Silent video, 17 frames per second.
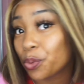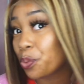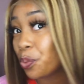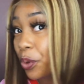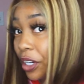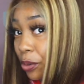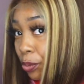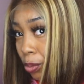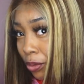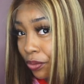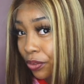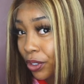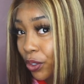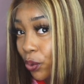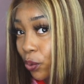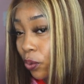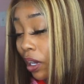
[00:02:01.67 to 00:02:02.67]
wig
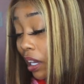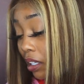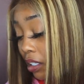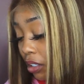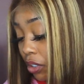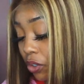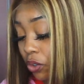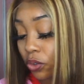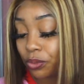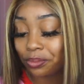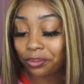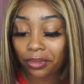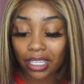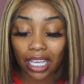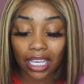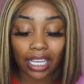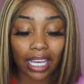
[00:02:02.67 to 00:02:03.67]
review,
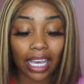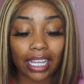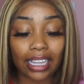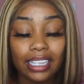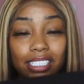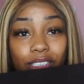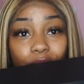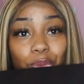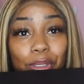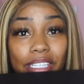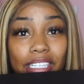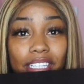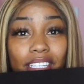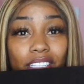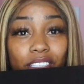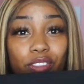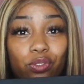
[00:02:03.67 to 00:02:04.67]
and this wig
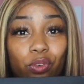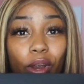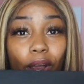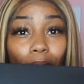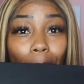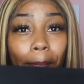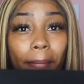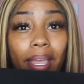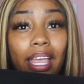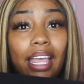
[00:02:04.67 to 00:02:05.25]
is from